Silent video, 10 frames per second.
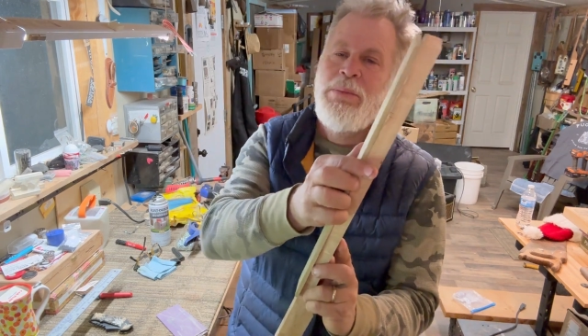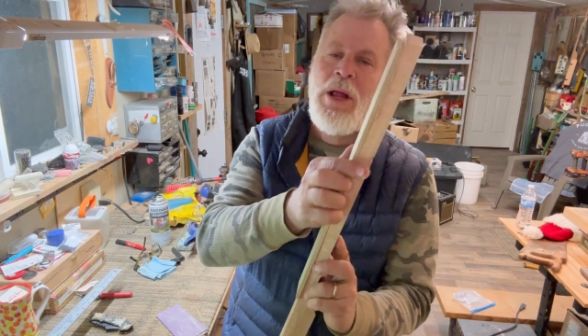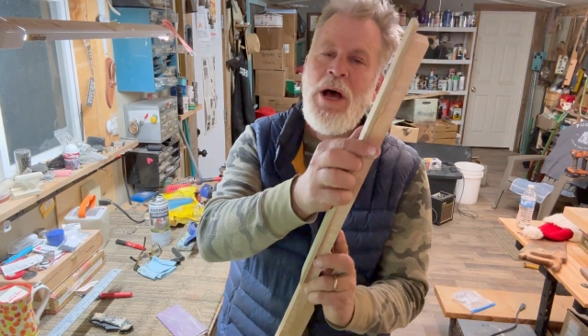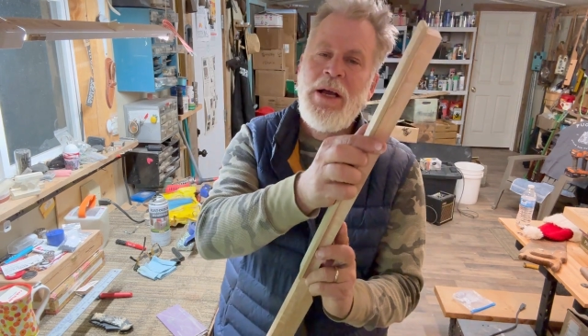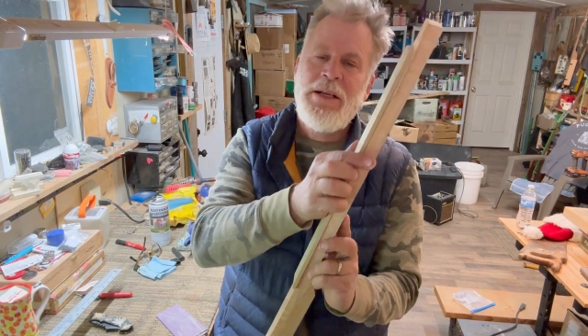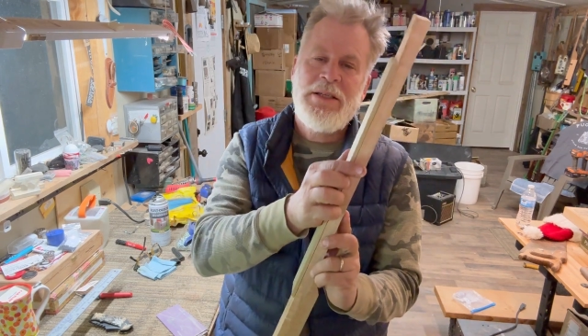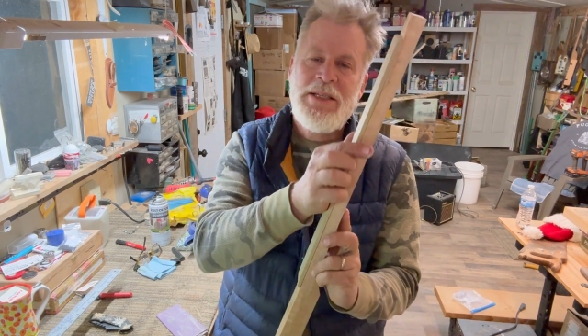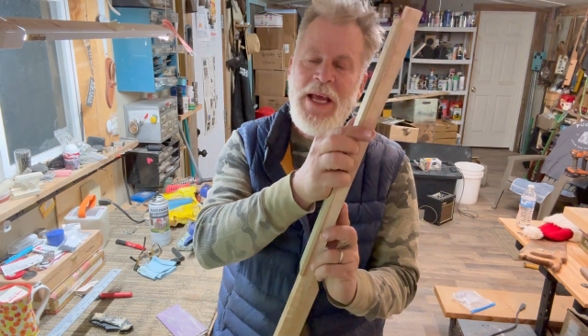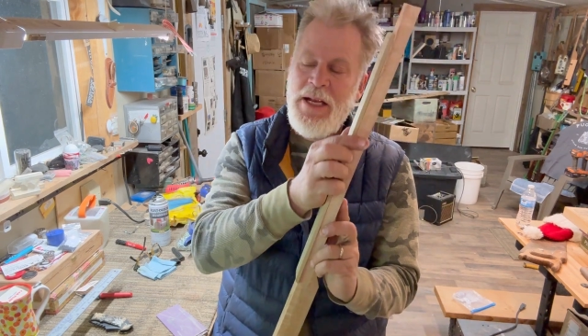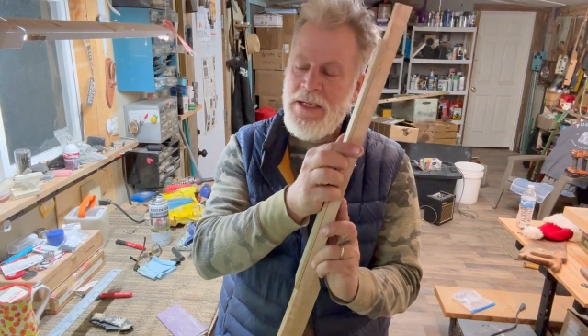block and
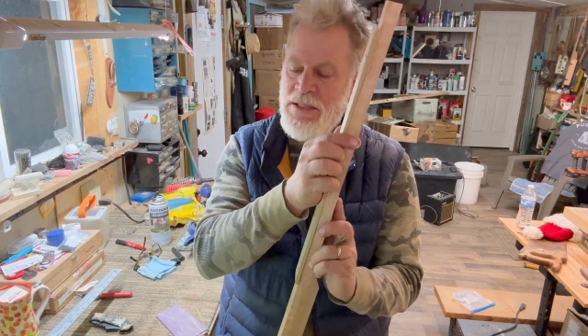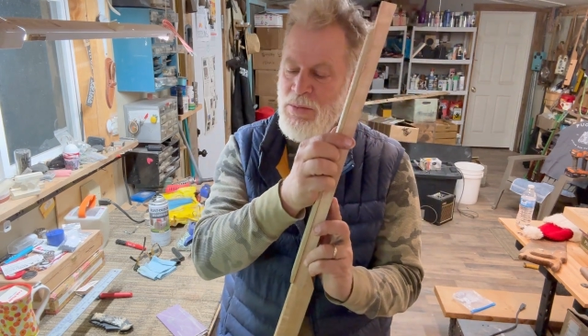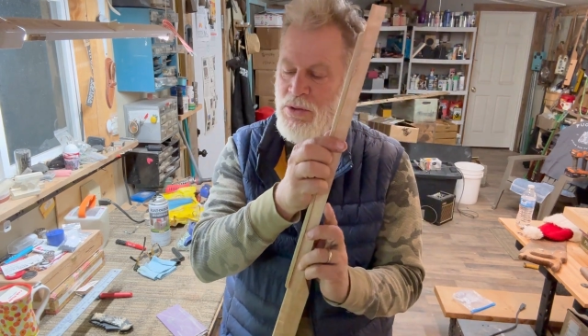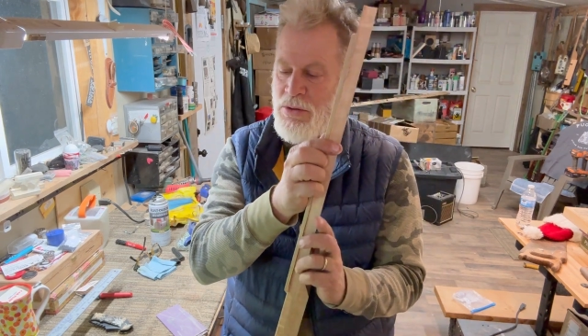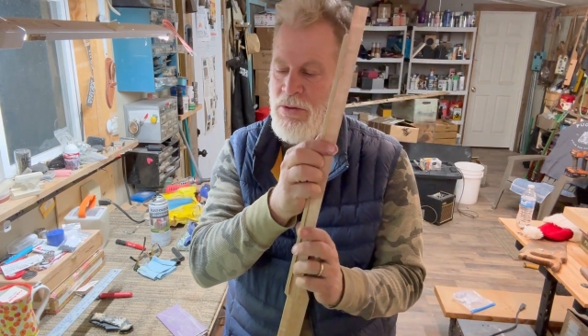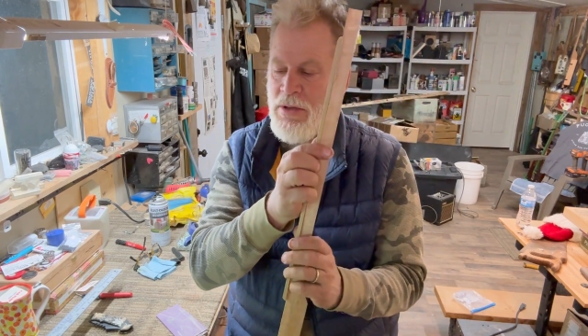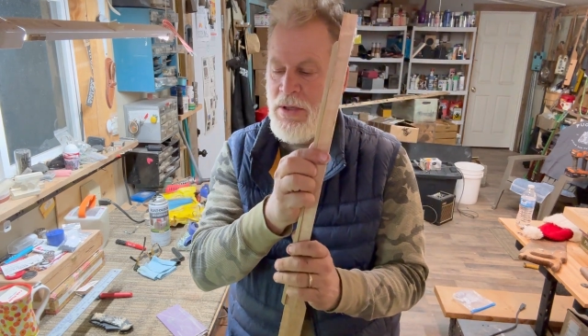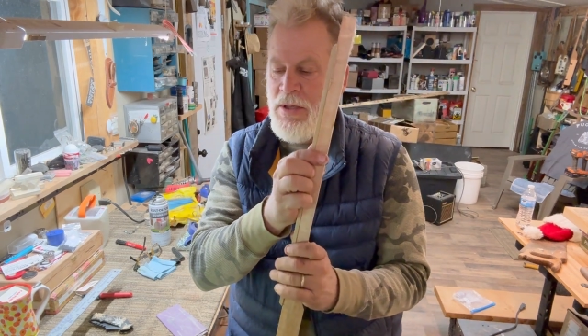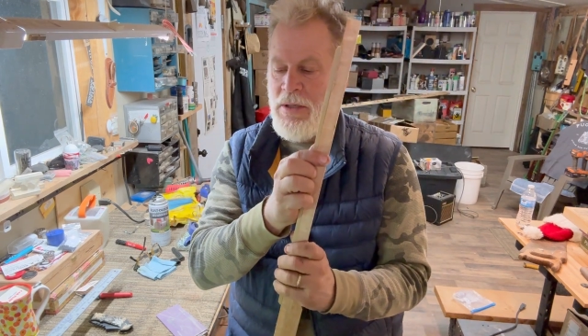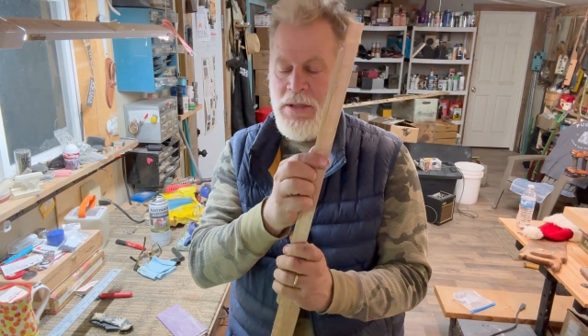sand it smooth.
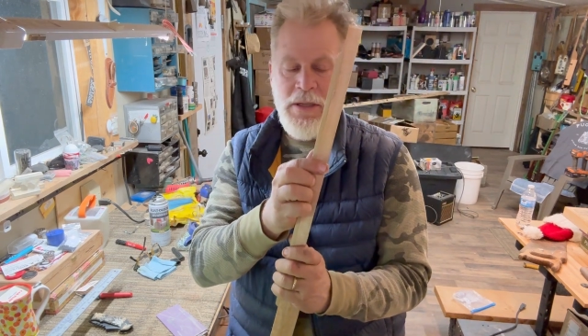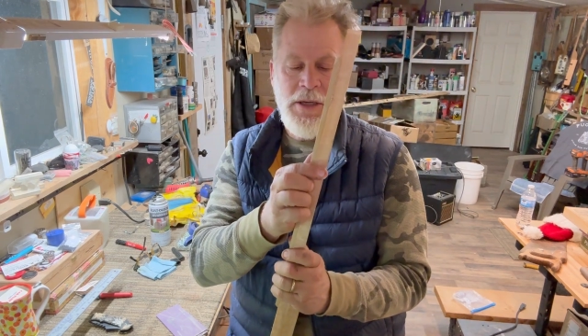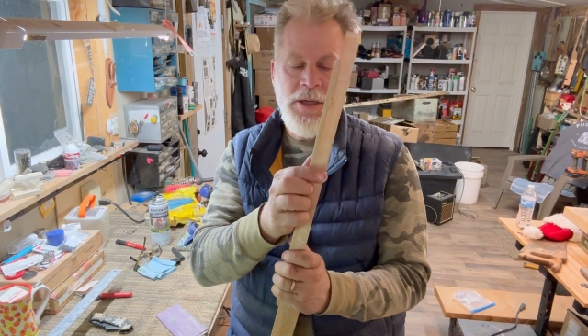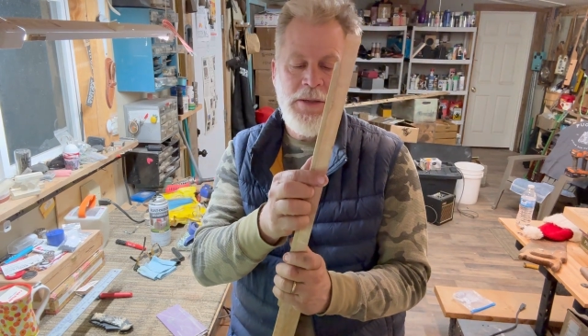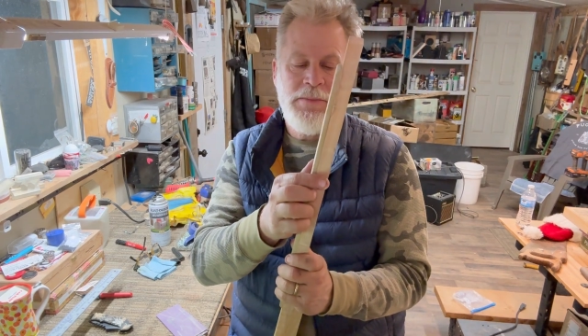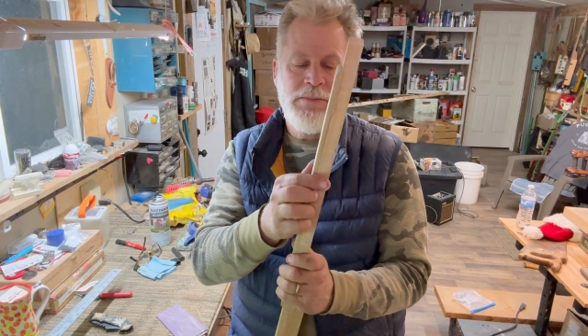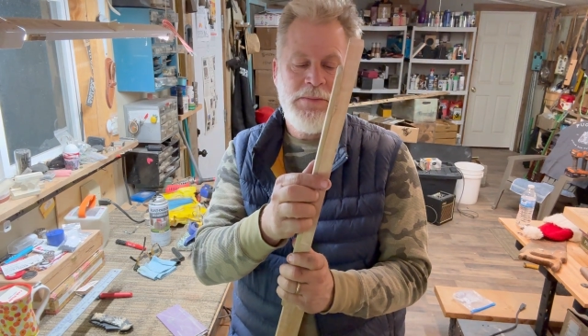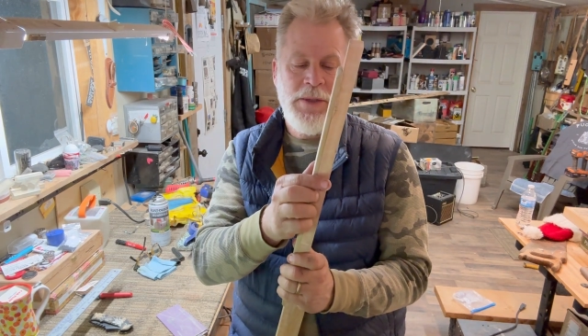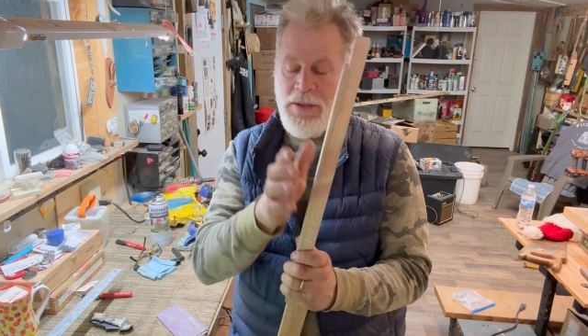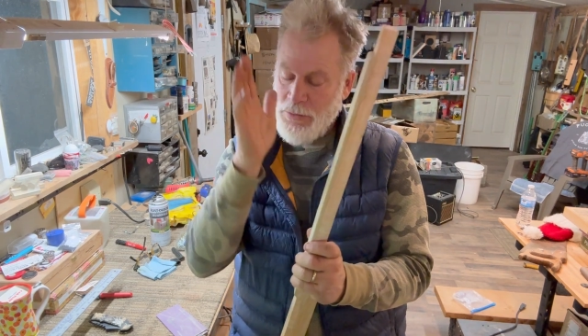
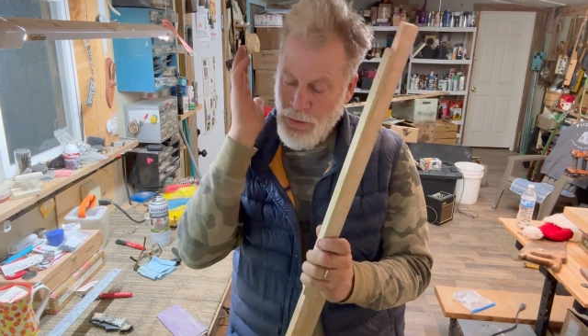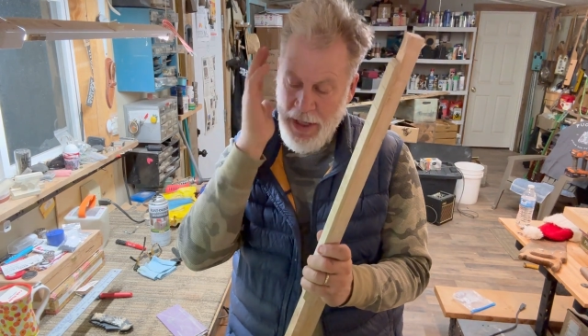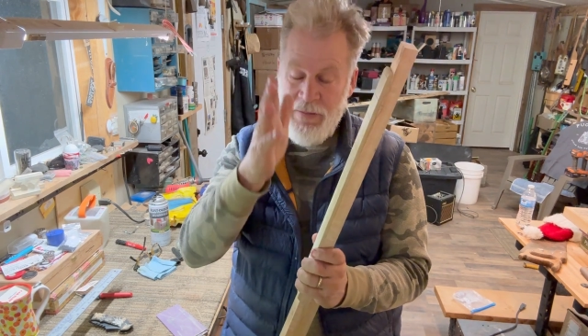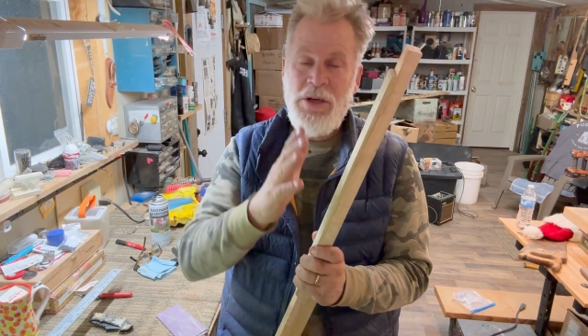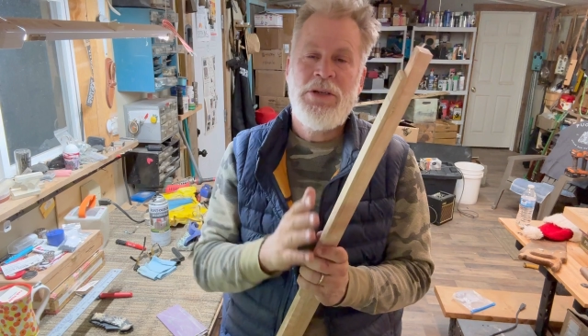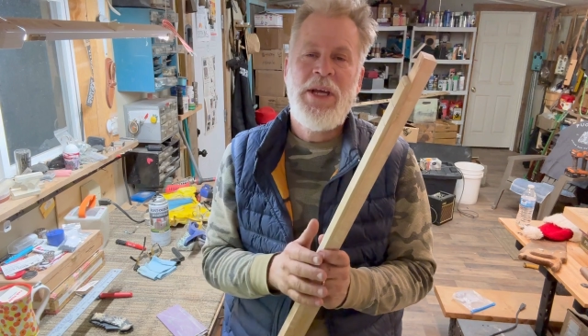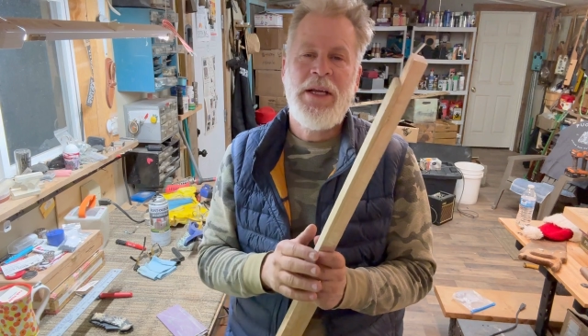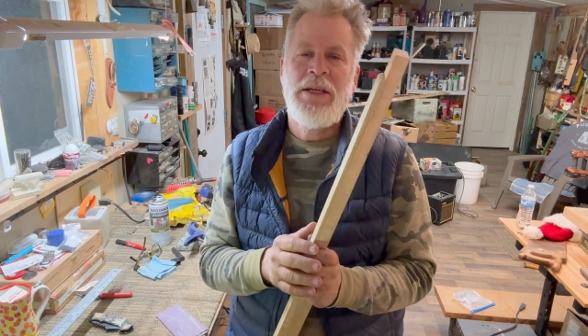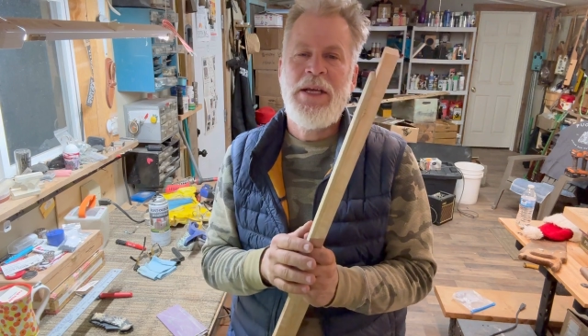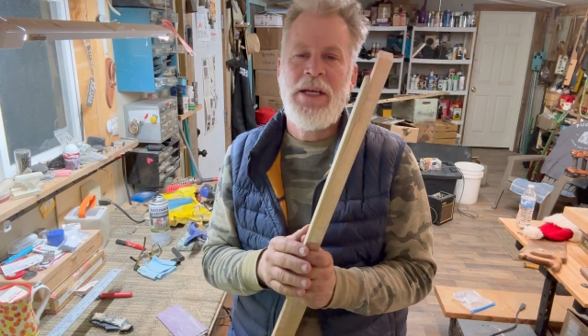Whatever your
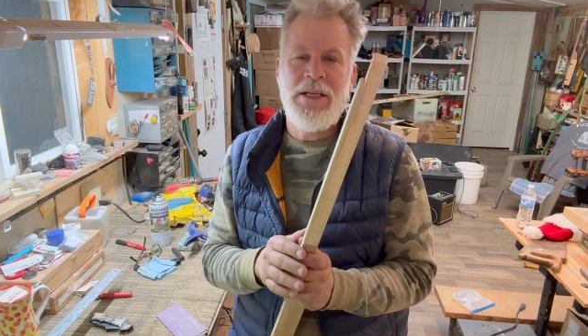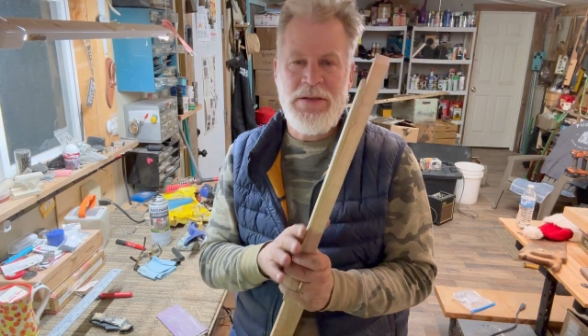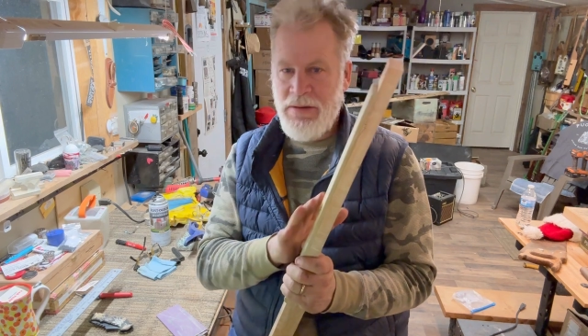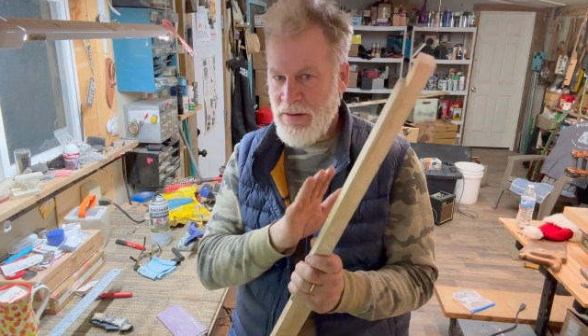technique is,